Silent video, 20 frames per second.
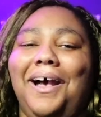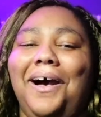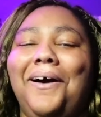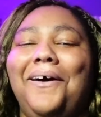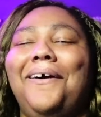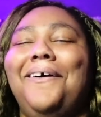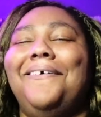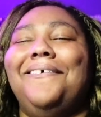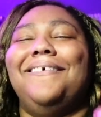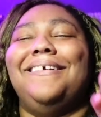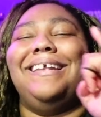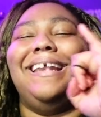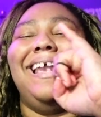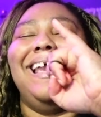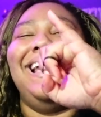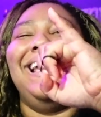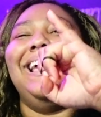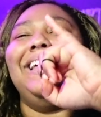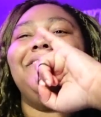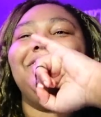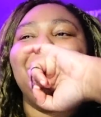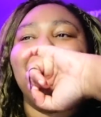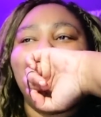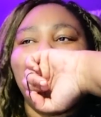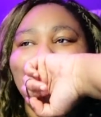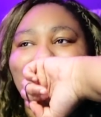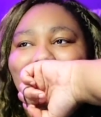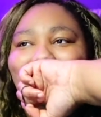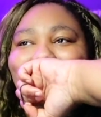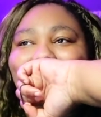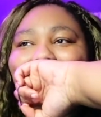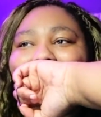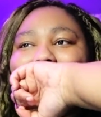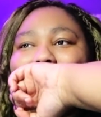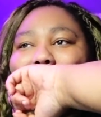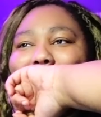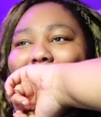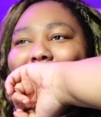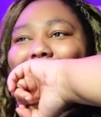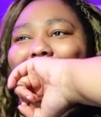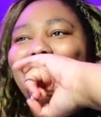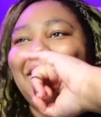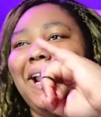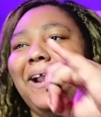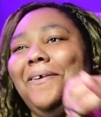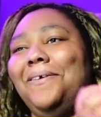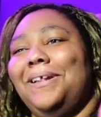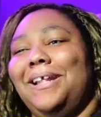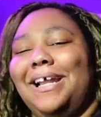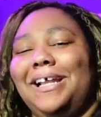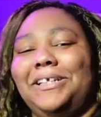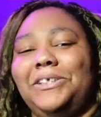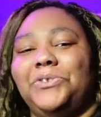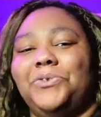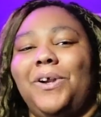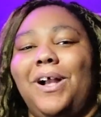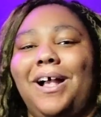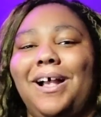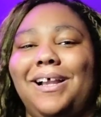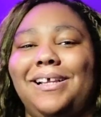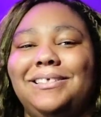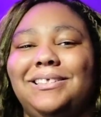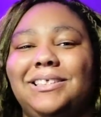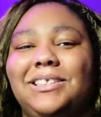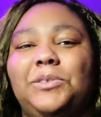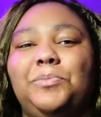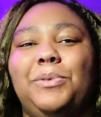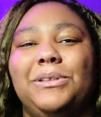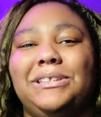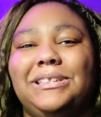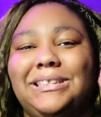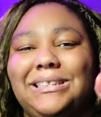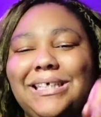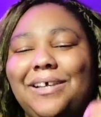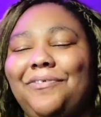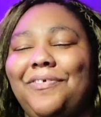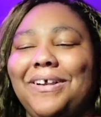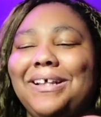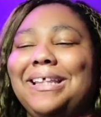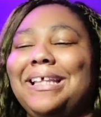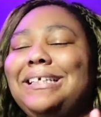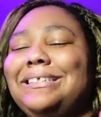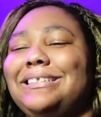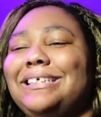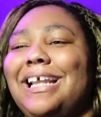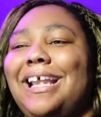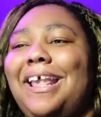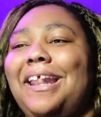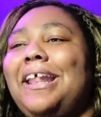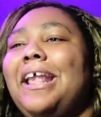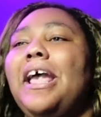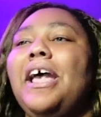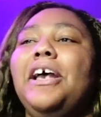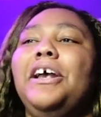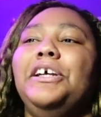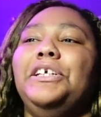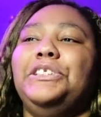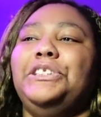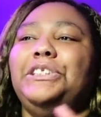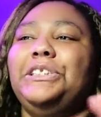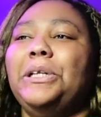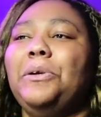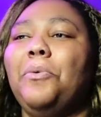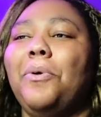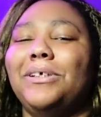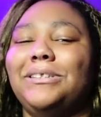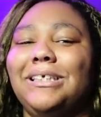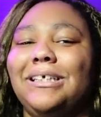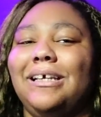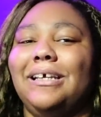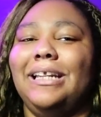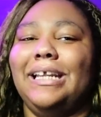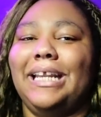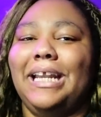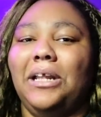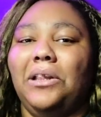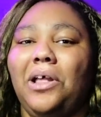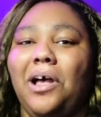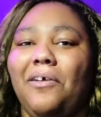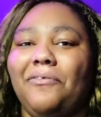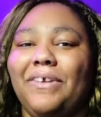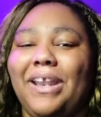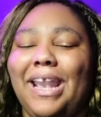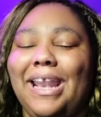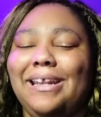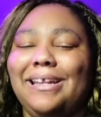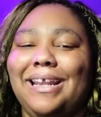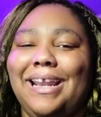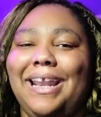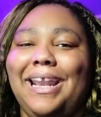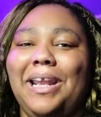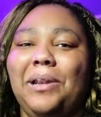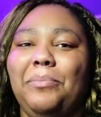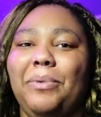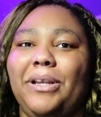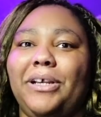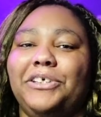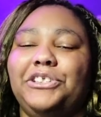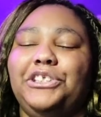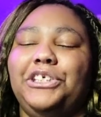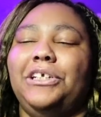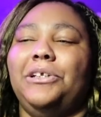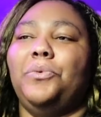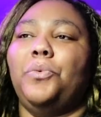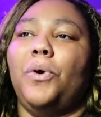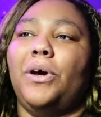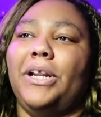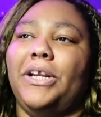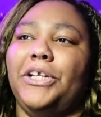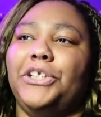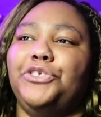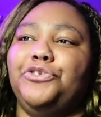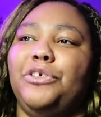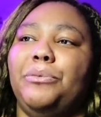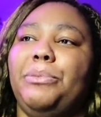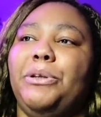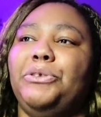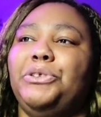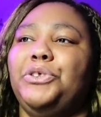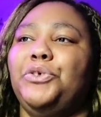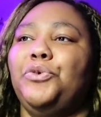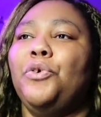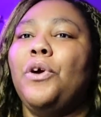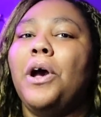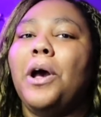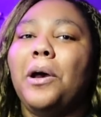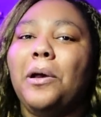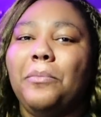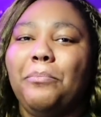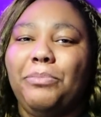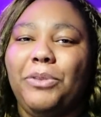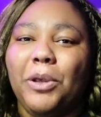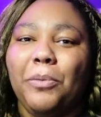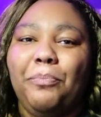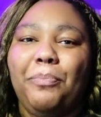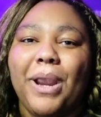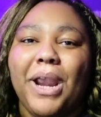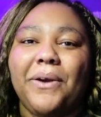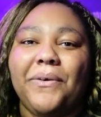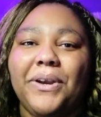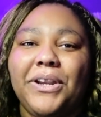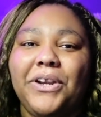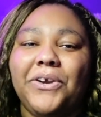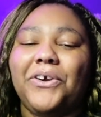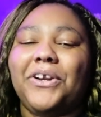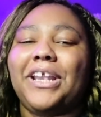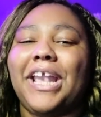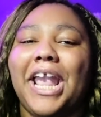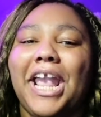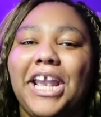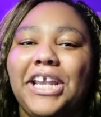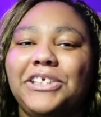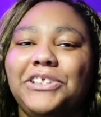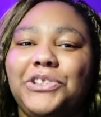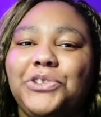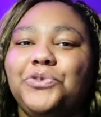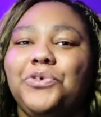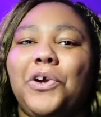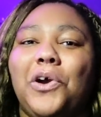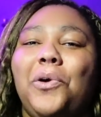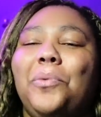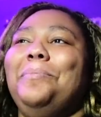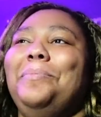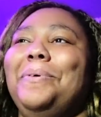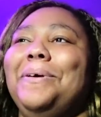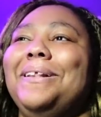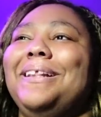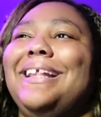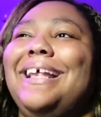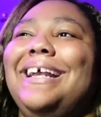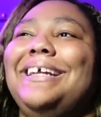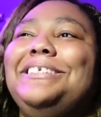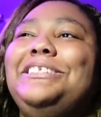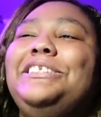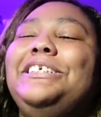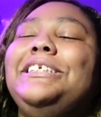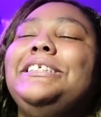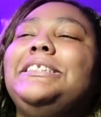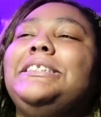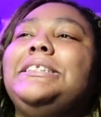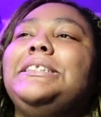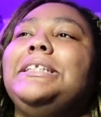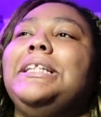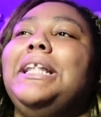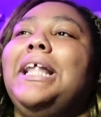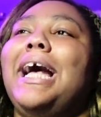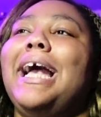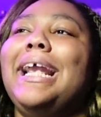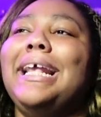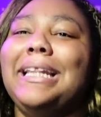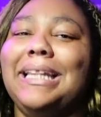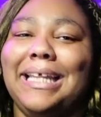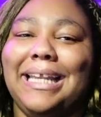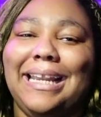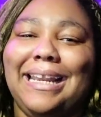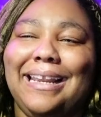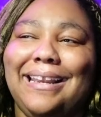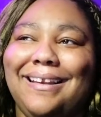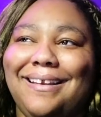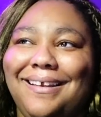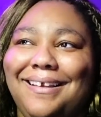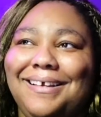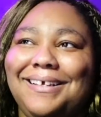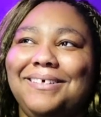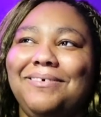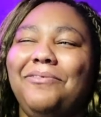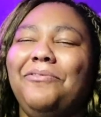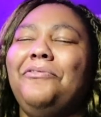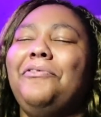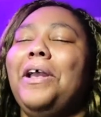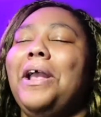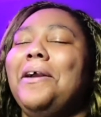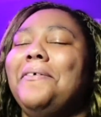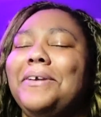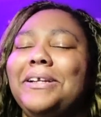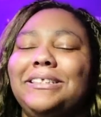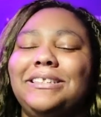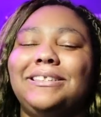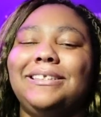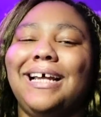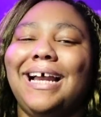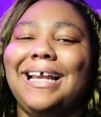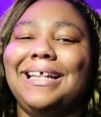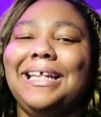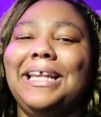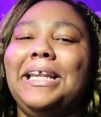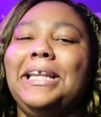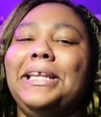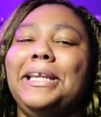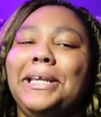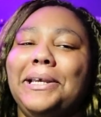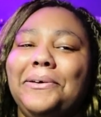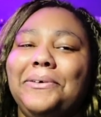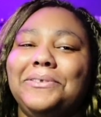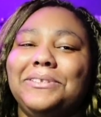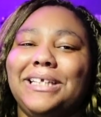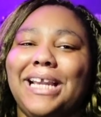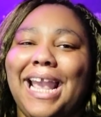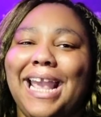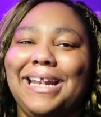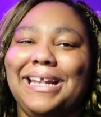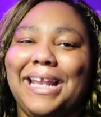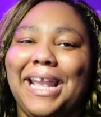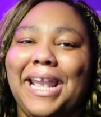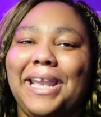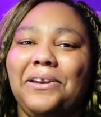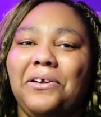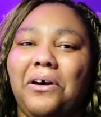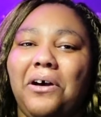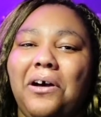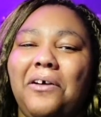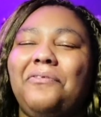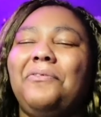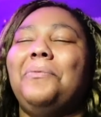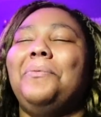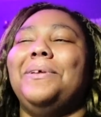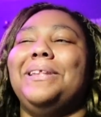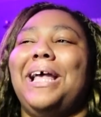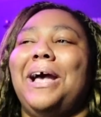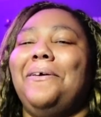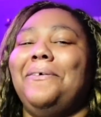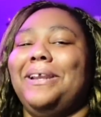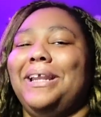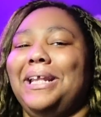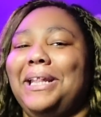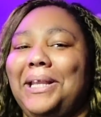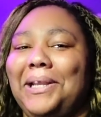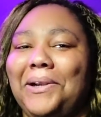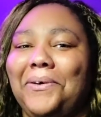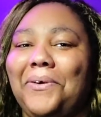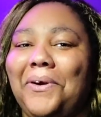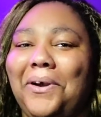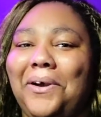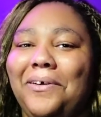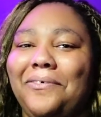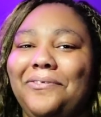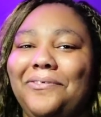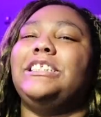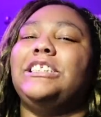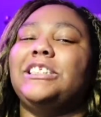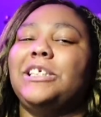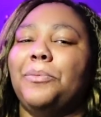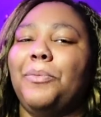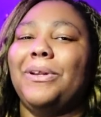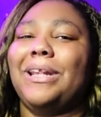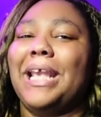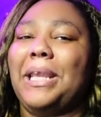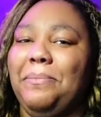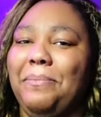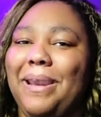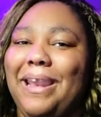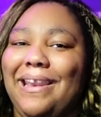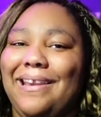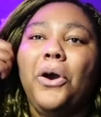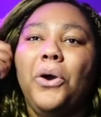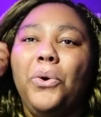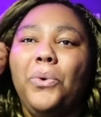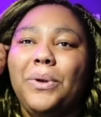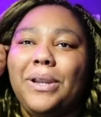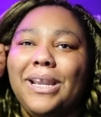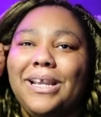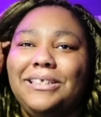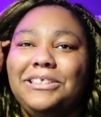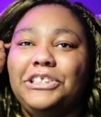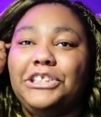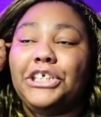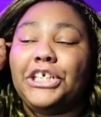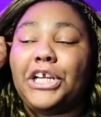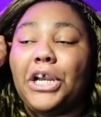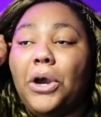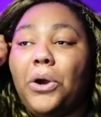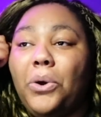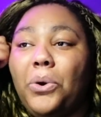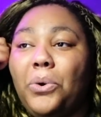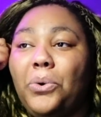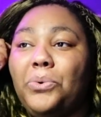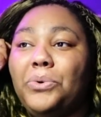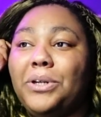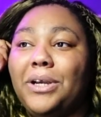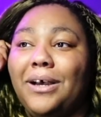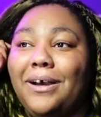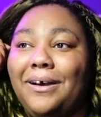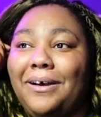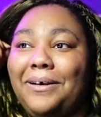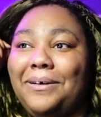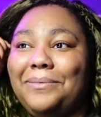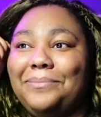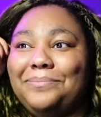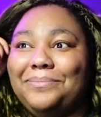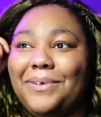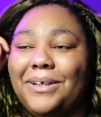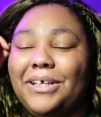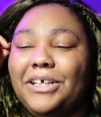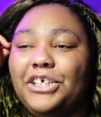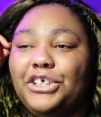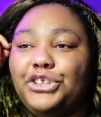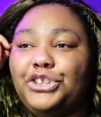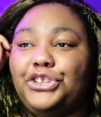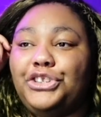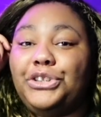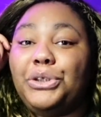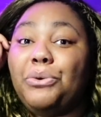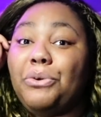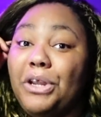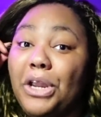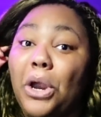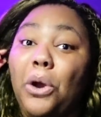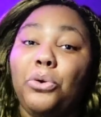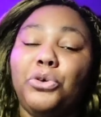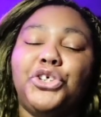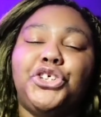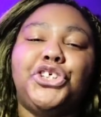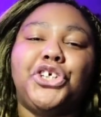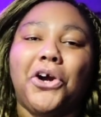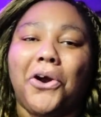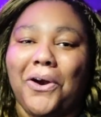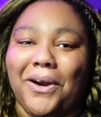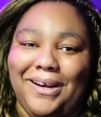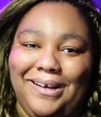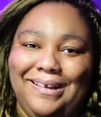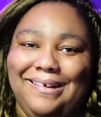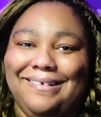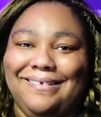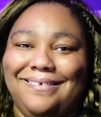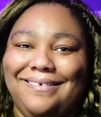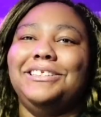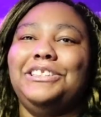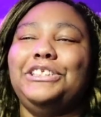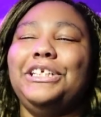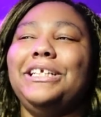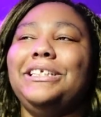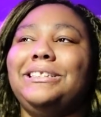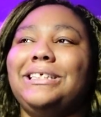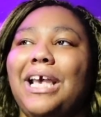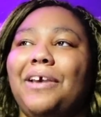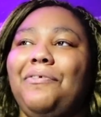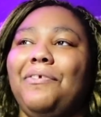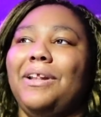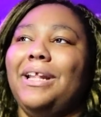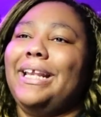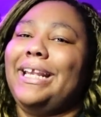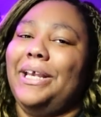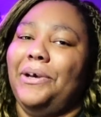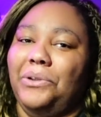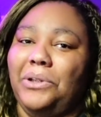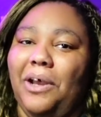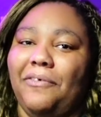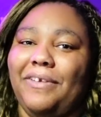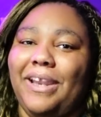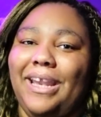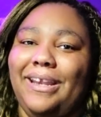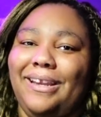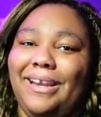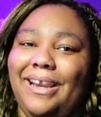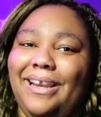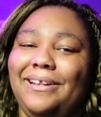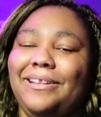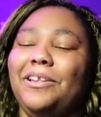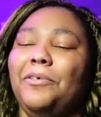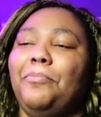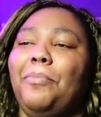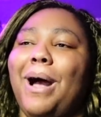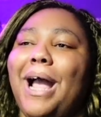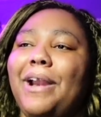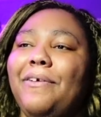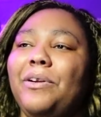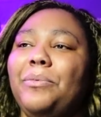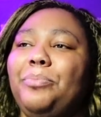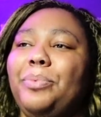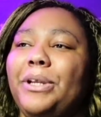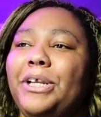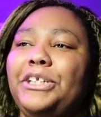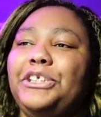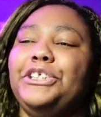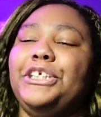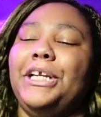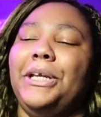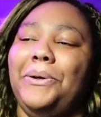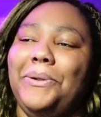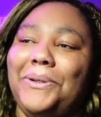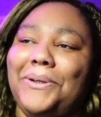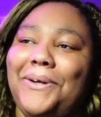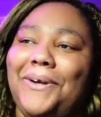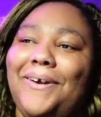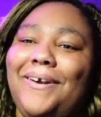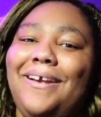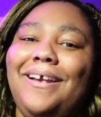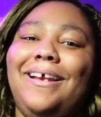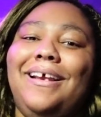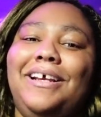Oh, yeah, and remember when Caroline Dries specifically said she wasn't going to kill off Kate Kane because she didn't want to contribute to the bury your gays trope? But, like, she slyly very slyly kills Kate Kane off without killing her off. Someone like me, who can decode, um, studio jargon. She definitely killed off Kate Kane. The pirate bitch killed her.